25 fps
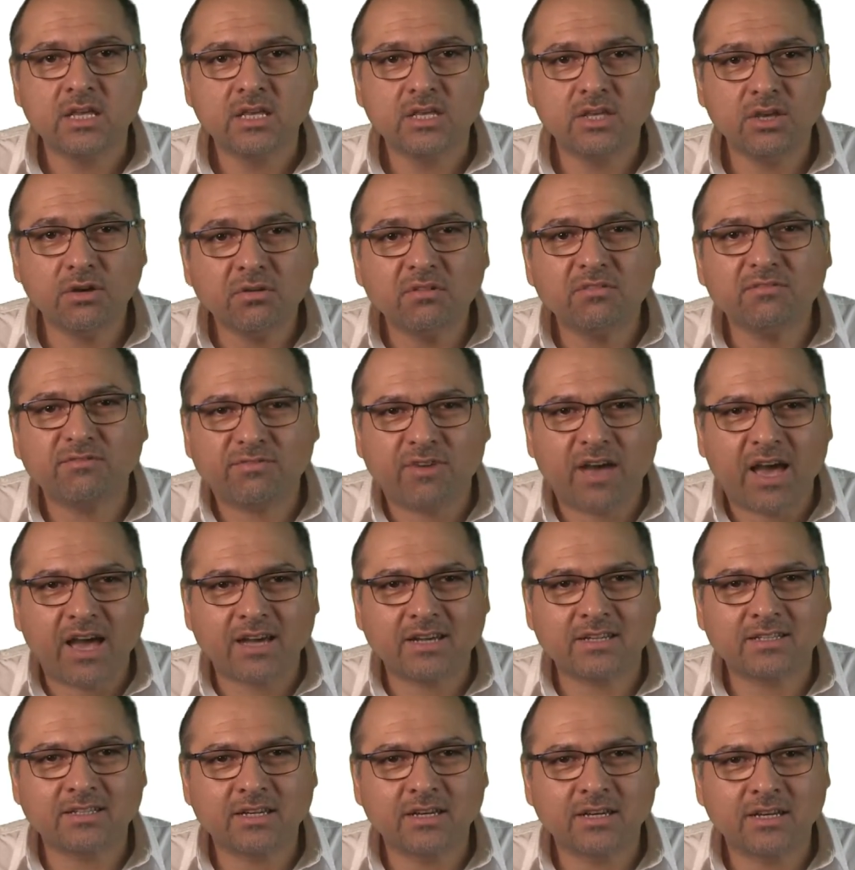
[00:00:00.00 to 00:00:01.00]
you in
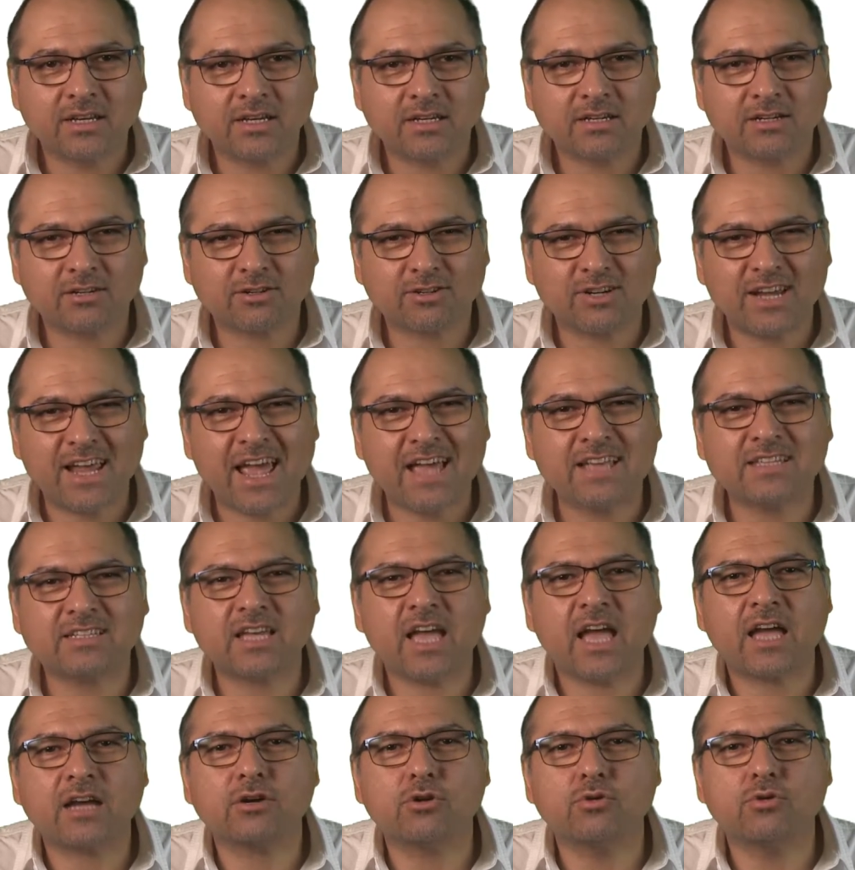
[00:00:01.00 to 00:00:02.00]
fact create
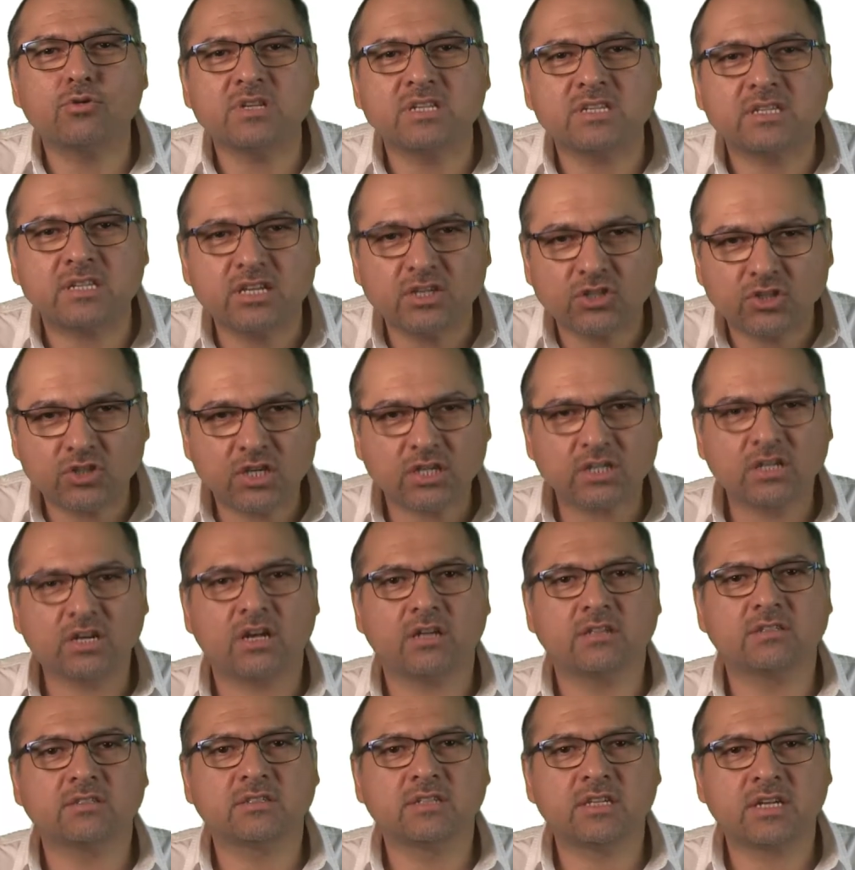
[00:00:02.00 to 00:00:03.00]
acquisition
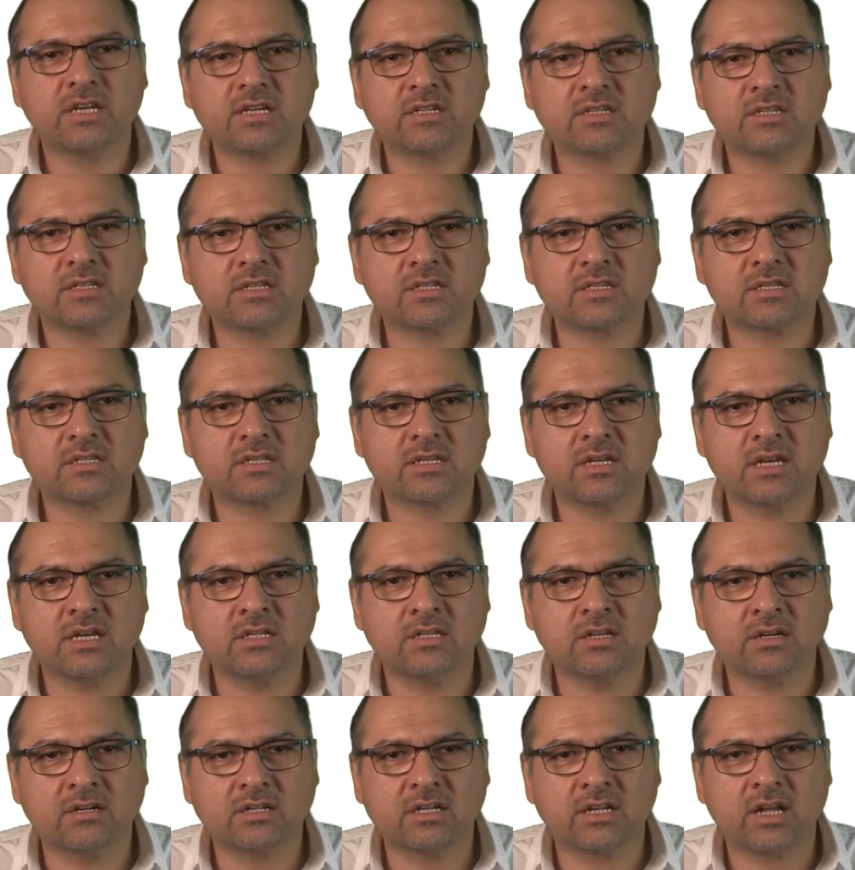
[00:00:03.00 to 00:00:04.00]
contexts
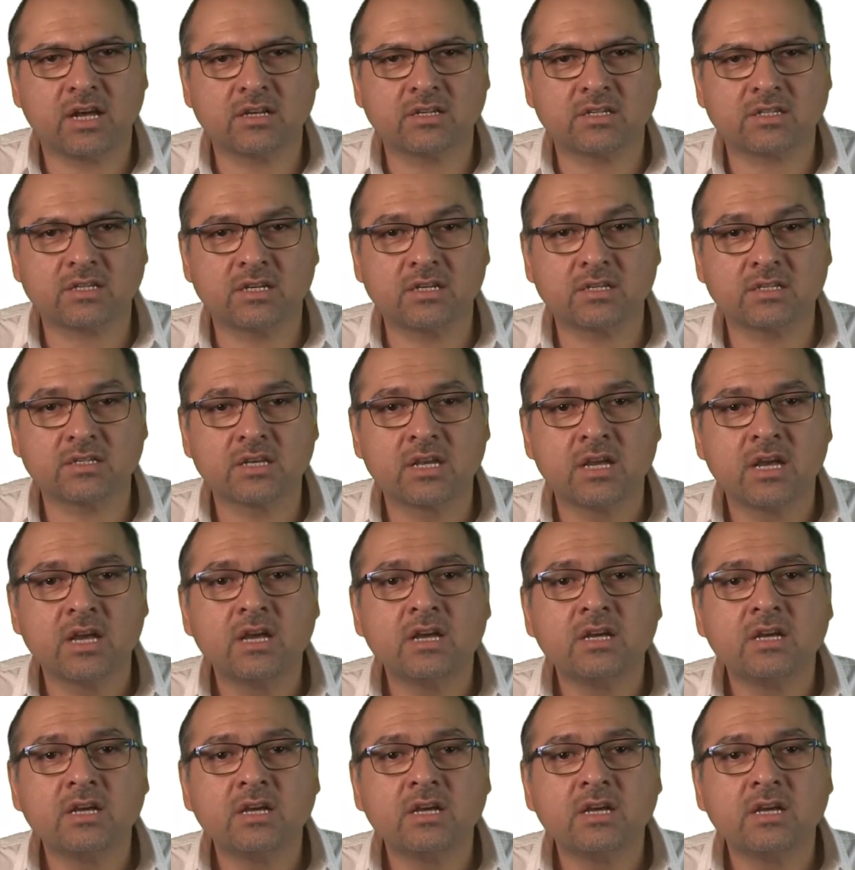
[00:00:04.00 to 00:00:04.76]
in your classes